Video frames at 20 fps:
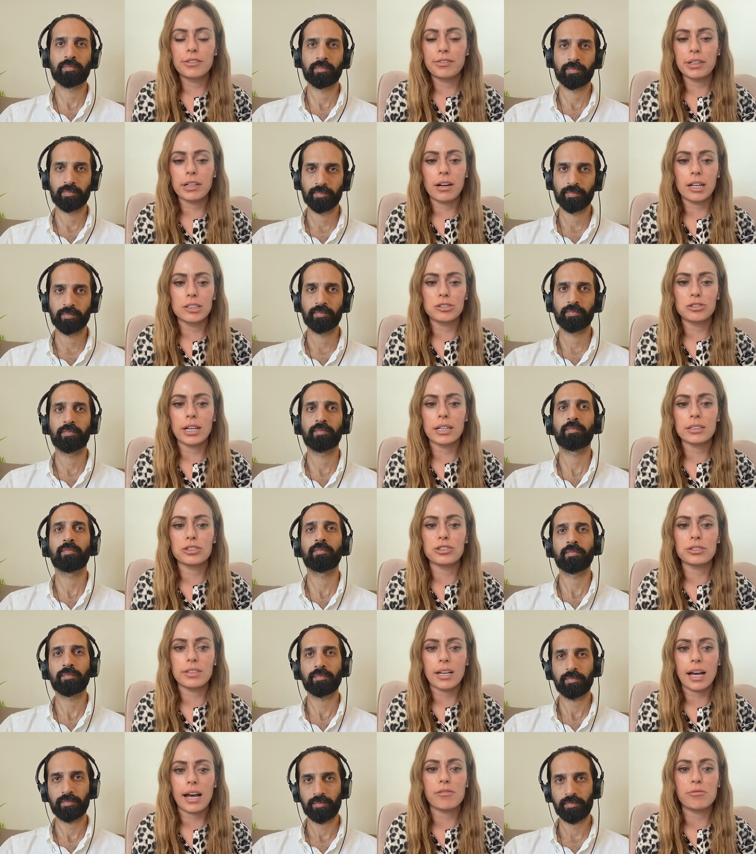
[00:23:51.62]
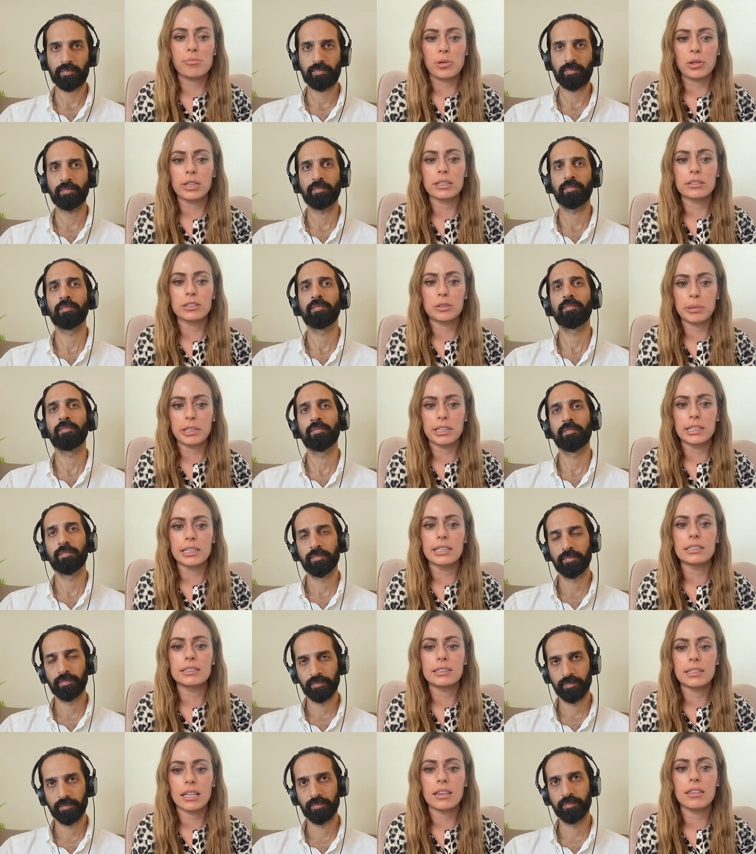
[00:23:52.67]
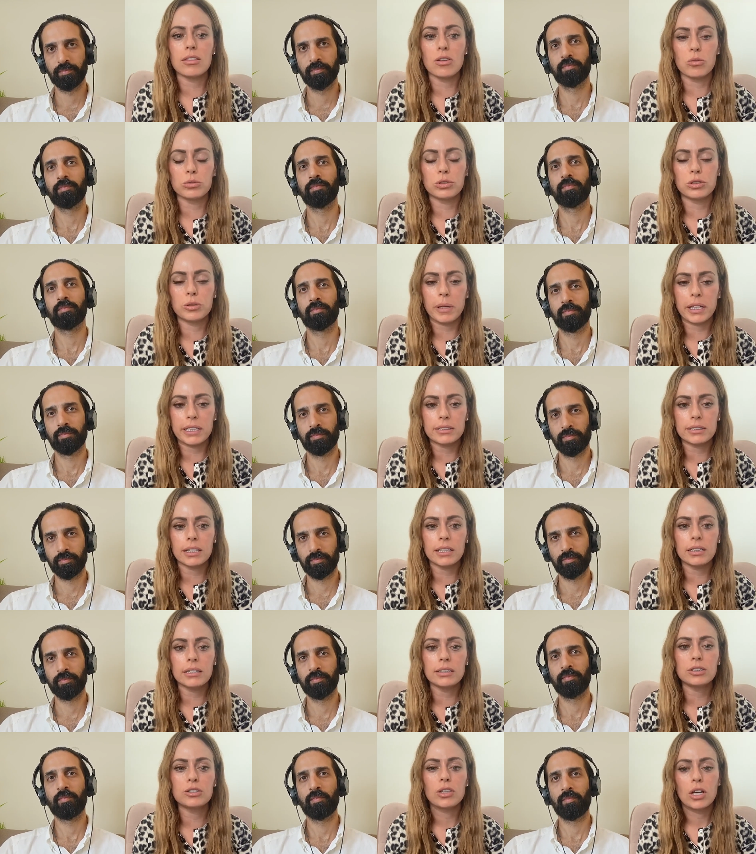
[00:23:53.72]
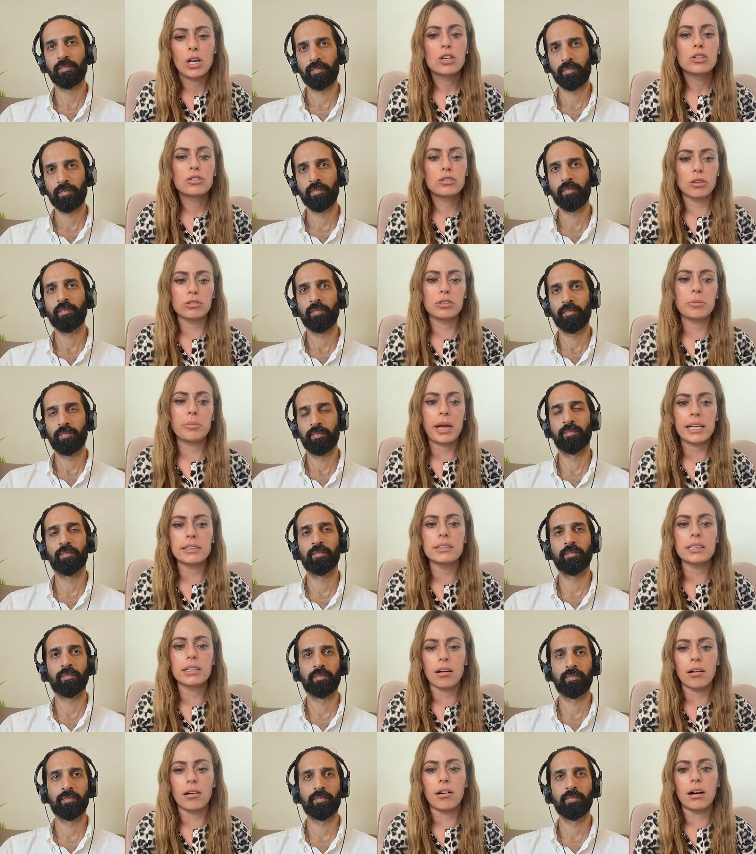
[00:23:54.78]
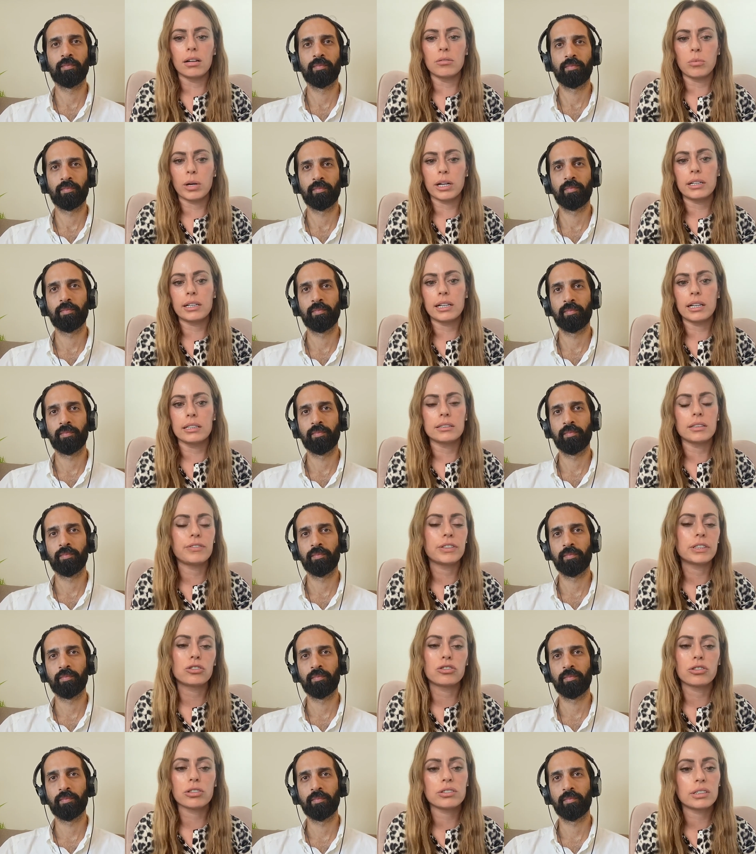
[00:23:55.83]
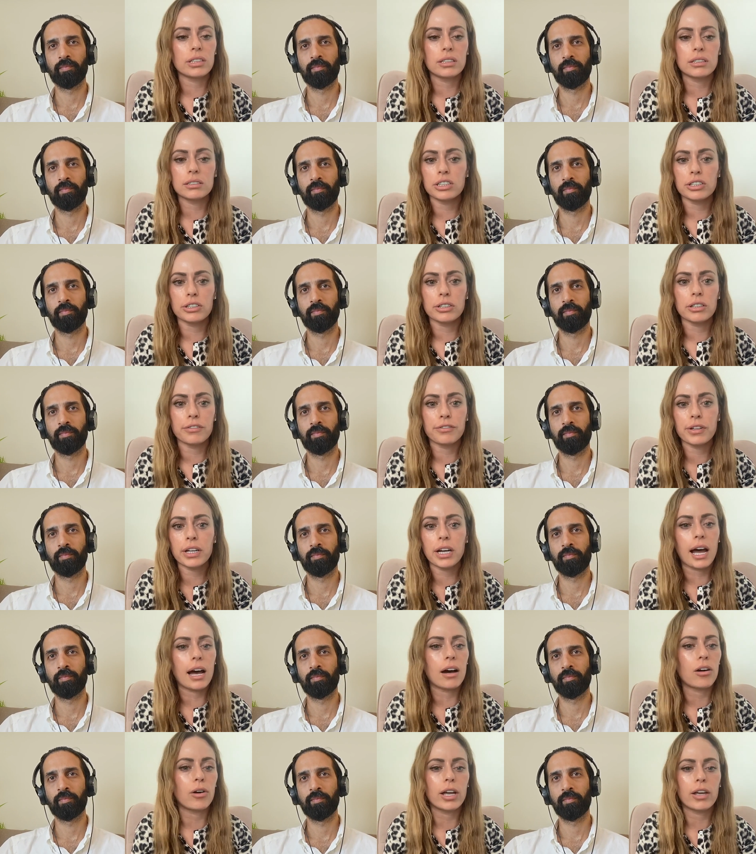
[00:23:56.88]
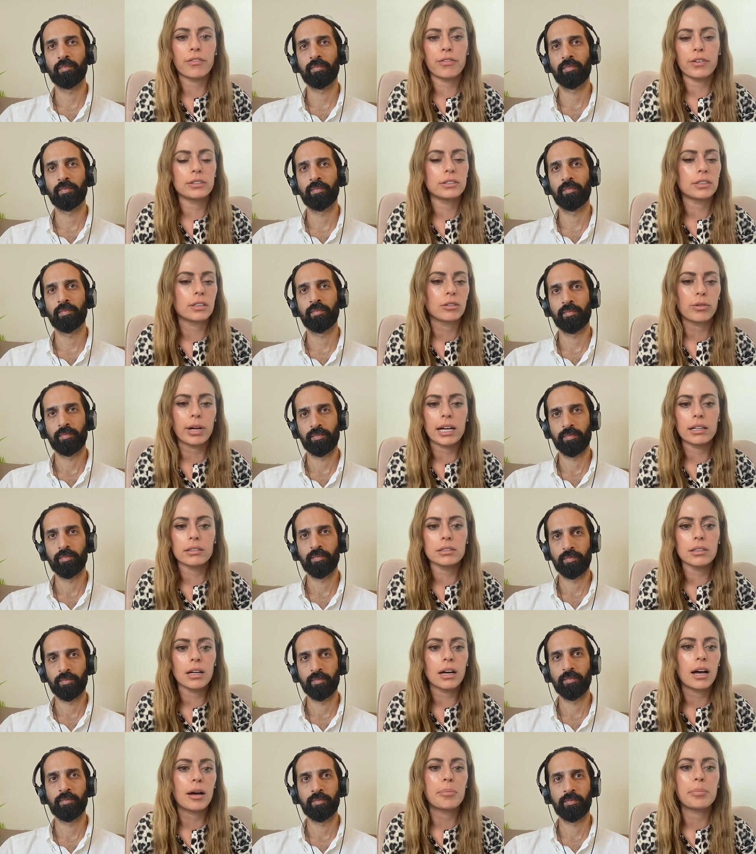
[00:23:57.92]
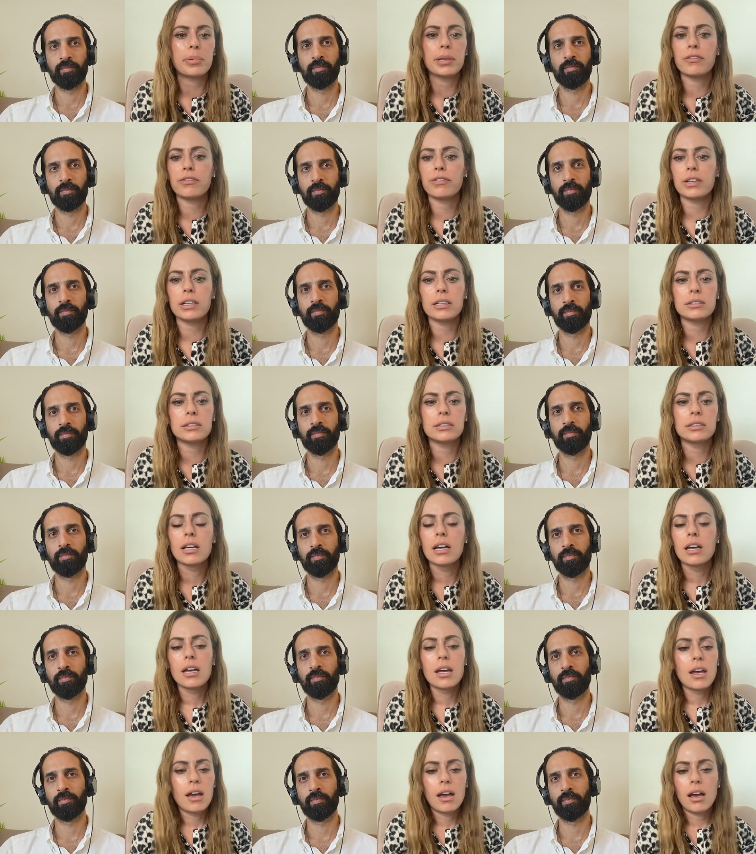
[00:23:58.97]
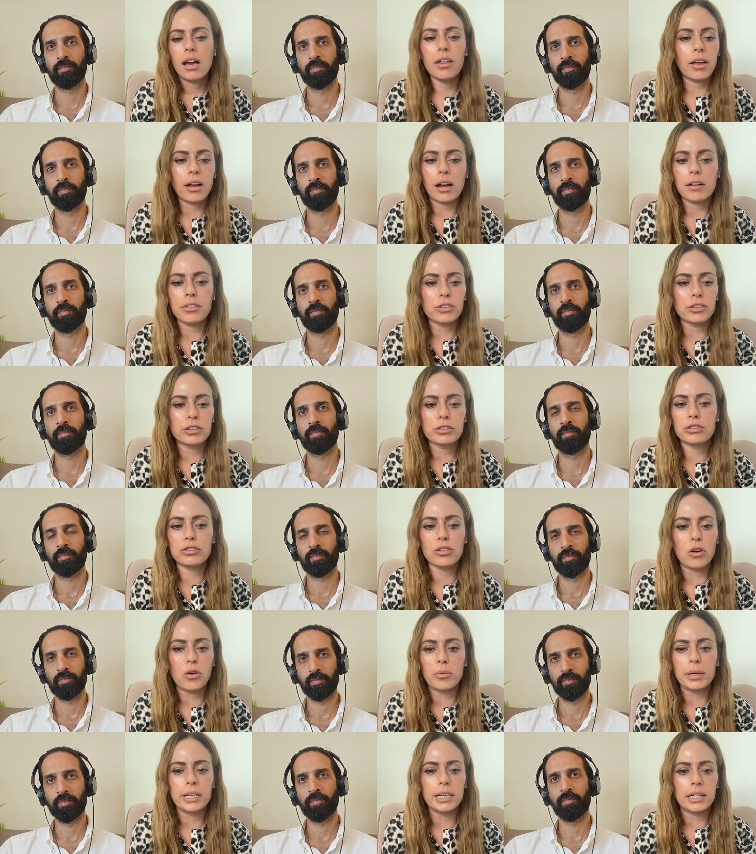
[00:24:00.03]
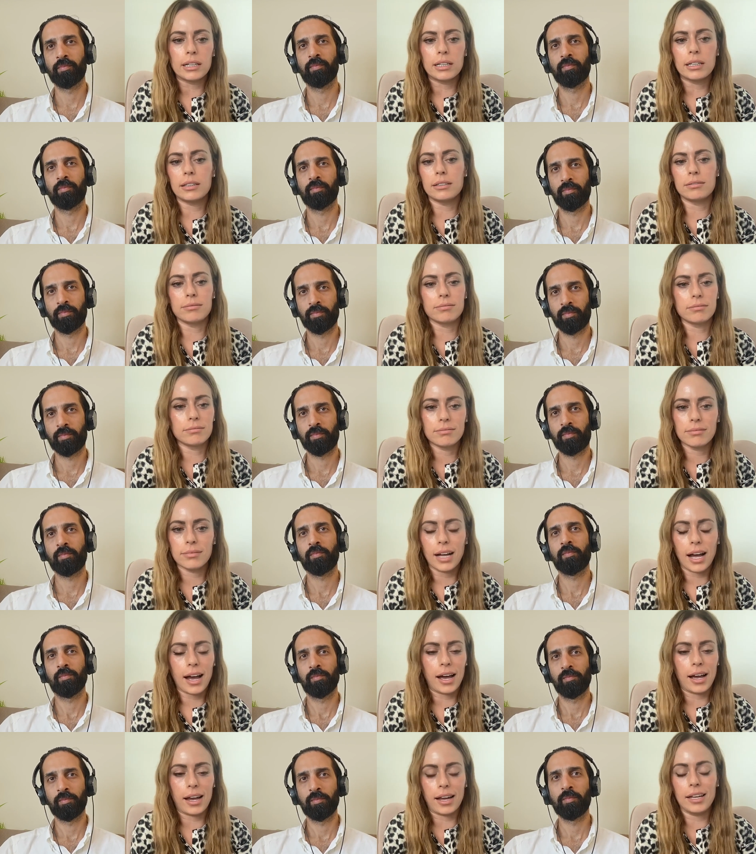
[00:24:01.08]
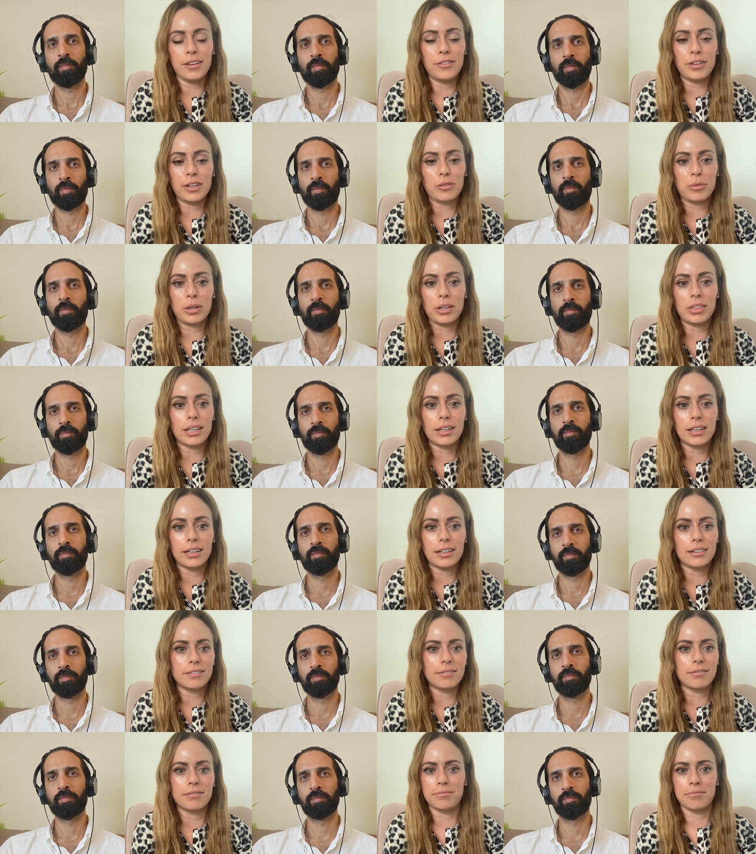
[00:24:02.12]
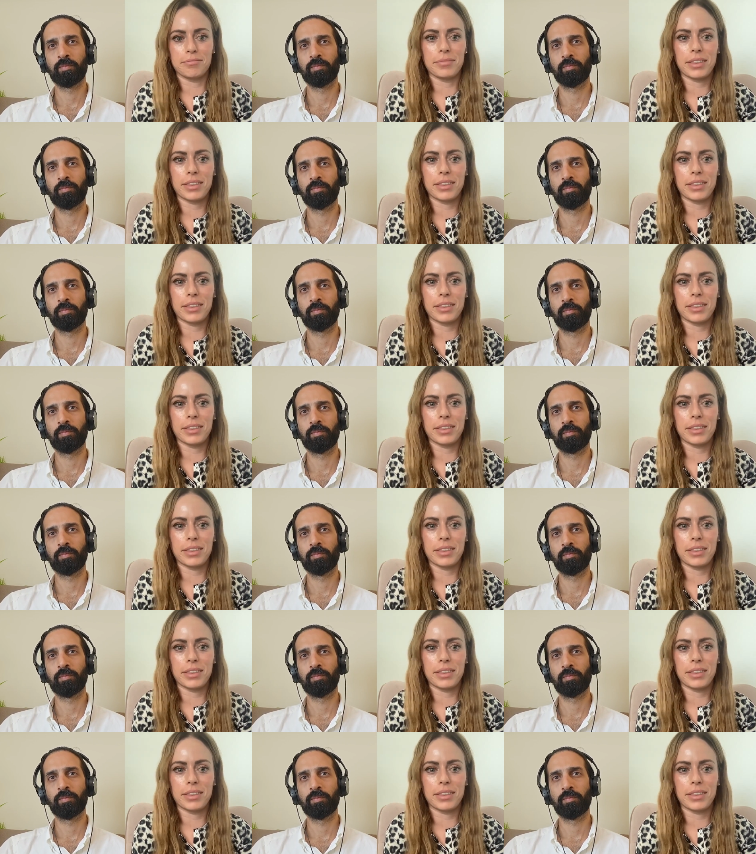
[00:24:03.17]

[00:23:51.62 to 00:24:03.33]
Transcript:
Speaker 1: different contractors have more experience in those spaces. So mm-hmm. depending mm-hmm. on what it is, if it's just an interior fit out, if it's a ground up, if it's it, eh, there are so many uh, even within